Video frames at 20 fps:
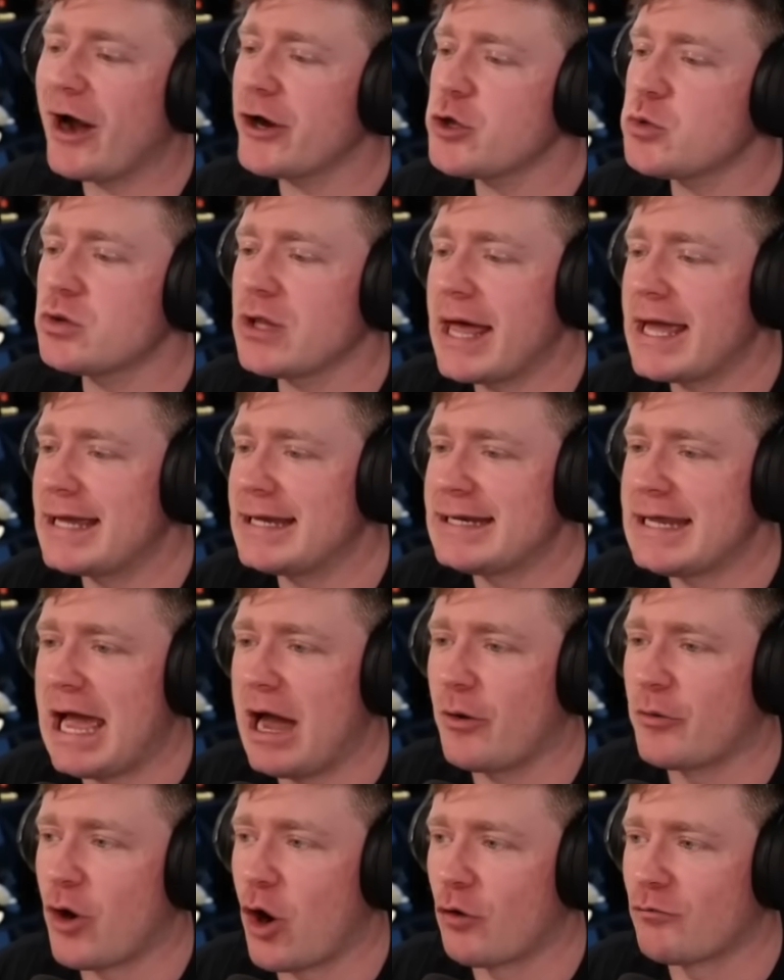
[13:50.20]
are you laying
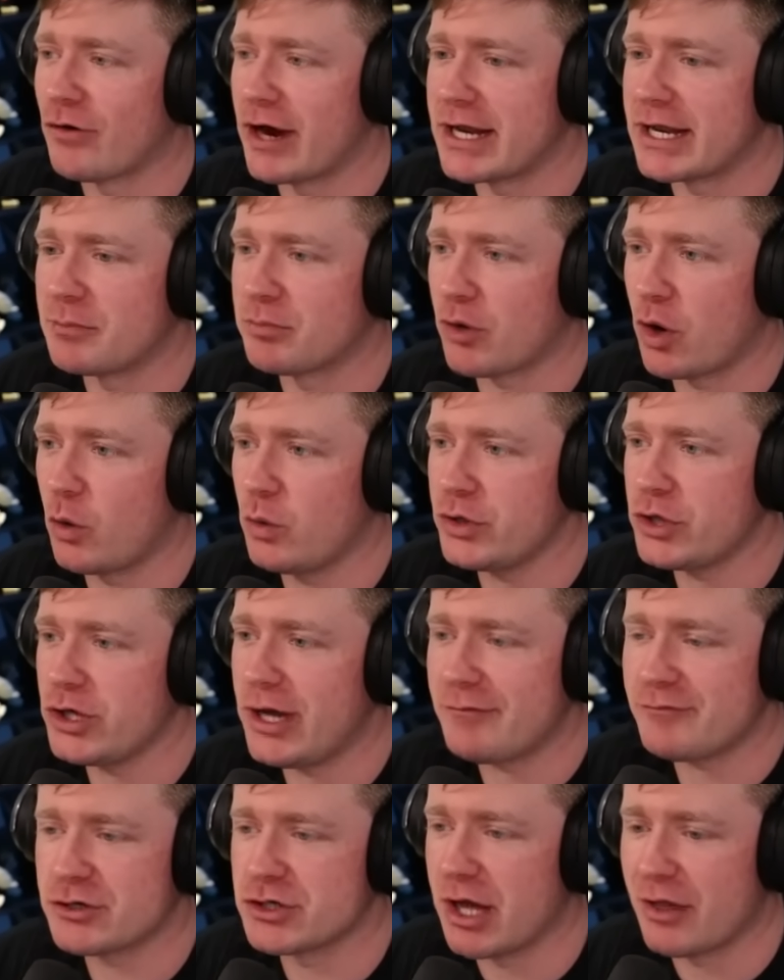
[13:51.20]
down already, bro? You
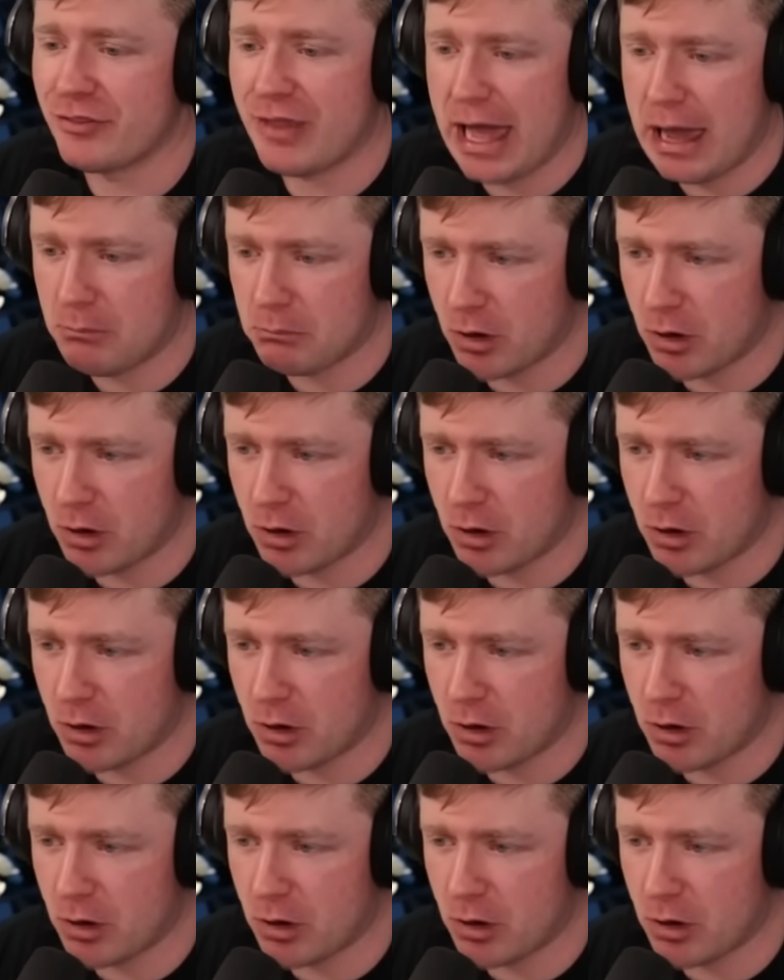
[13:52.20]
haven't done that